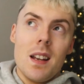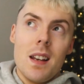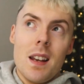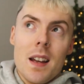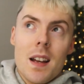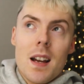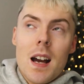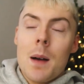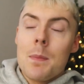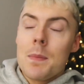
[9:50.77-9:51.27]

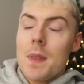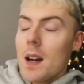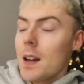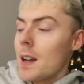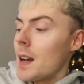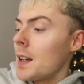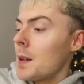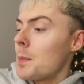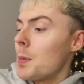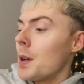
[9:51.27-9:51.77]
Like, I'm
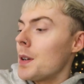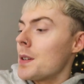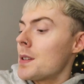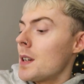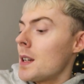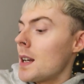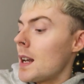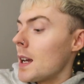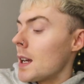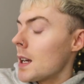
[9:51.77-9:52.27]
that kind of
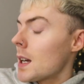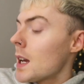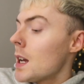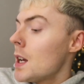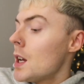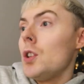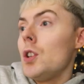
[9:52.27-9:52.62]
person. Like,